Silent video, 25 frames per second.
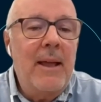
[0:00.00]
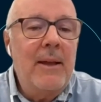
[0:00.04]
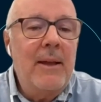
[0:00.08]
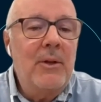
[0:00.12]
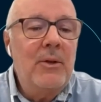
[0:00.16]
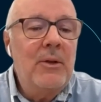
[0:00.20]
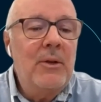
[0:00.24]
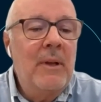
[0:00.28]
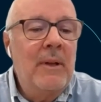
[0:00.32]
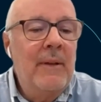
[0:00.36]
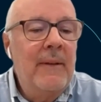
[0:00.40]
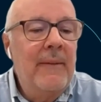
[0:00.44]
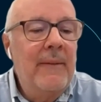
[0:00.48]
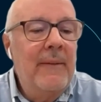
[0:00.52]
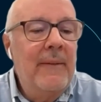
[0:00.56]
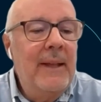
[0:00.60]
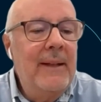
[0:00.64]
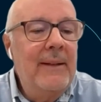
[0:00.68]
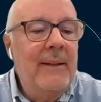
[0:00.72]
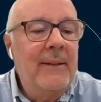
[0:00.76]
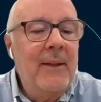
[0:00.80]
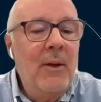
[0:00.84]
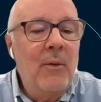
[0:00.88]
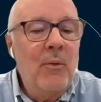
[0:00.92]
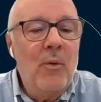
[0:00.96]
and
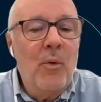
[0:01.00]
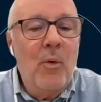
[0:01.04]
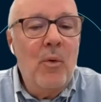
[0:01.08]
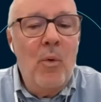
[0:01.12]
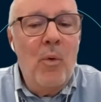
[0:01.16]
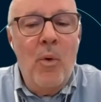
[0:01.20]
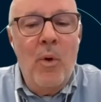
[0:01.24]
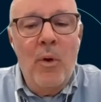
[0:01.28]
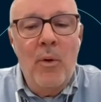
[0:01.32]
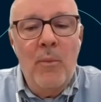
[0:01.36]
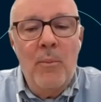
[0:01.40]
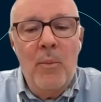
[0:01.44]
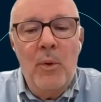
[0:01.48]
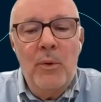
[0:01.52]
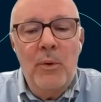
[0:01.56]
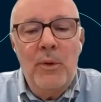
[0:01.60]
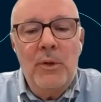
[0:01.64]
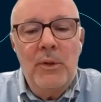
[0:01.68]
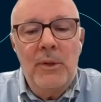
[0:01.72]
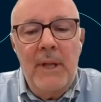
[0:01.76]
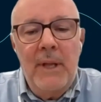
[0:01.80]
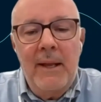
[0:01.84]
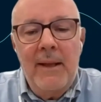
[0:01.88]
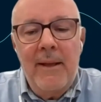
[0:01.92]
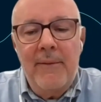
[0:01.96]
sales price in
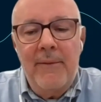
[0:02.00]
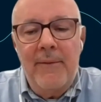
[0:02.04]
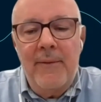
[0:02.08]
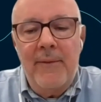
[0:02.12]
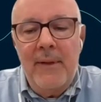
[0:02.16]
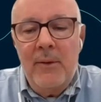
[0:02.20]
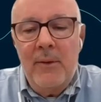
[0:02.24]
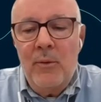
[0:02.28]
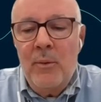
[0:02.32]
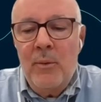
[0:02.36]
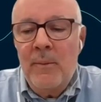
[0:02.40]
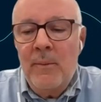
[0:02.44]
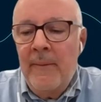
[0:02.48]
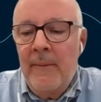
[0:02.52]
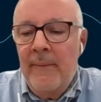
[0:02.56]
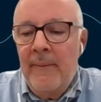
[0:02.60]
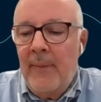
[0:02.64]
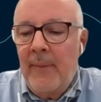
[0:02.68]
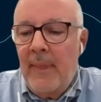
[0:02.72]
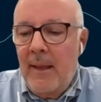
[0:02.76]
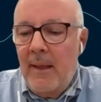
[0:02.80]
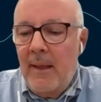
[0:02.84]
other channels.